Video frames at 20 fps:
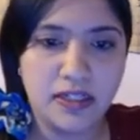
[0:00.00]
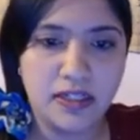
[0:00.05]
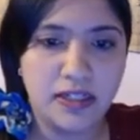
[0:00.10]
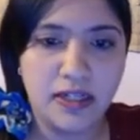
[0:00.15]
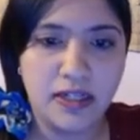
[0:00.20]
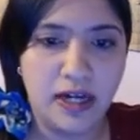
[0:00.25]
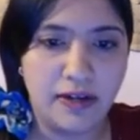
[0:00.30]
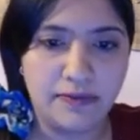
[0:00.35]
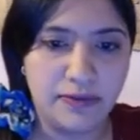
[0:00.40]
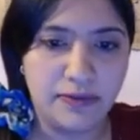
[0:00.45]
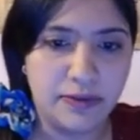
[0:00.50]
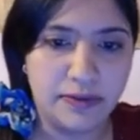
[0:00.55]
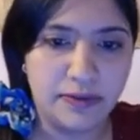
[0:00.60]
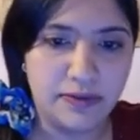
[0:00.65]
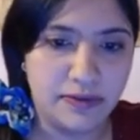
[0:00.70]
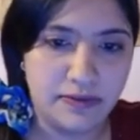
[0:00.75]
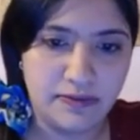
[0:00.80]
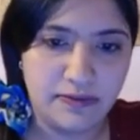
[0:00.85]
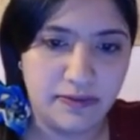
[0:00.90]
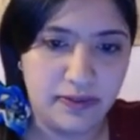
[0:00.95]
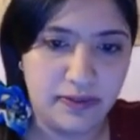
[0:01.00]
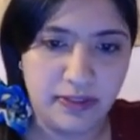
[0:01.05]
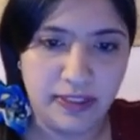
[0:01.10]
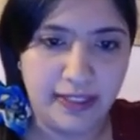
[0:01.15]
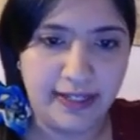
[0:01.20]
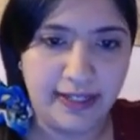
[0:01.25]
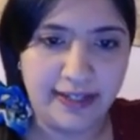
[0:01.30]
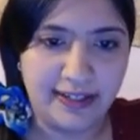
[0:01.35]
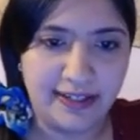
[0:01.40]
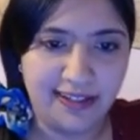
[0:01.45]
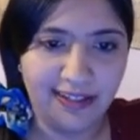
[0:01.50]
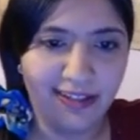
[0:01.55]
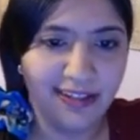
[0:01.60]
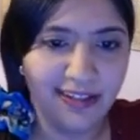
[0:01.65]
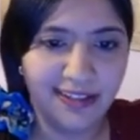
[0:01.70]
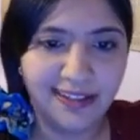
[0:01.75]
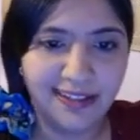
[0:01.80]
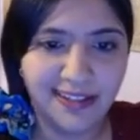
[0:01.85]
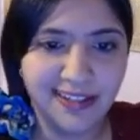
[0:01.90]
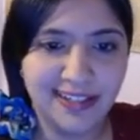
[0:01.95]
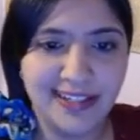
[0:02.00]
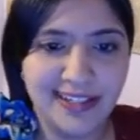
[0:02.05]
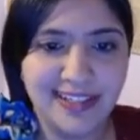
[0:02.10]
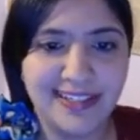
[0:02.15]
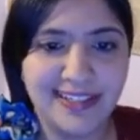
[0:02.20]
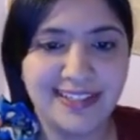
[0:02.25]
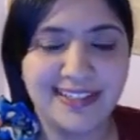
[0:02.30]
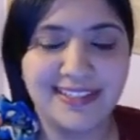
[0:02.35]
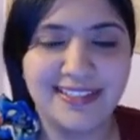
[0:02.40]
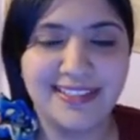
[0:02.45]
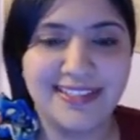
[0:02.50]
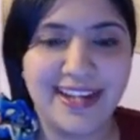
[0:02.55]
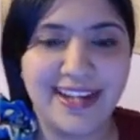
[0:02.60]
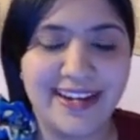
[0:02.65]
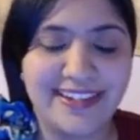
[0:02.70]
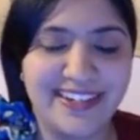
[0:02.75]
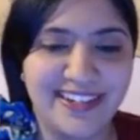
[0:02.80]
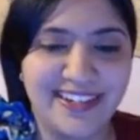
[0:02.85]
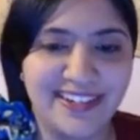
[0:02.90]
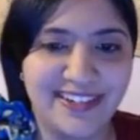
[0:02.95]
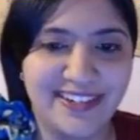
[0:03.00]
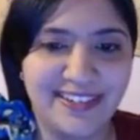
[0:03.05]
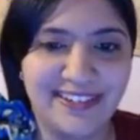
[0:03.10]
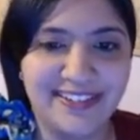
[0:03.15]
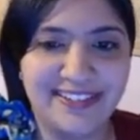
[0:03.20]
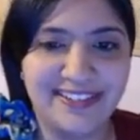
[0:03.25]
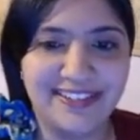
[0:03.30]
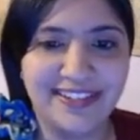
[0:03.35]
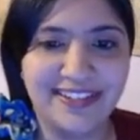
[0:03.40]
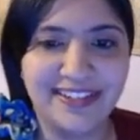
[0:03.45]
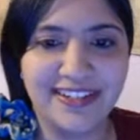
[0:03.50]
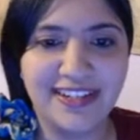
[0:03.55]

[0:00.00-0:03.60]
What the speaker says: I've used for like 10 years.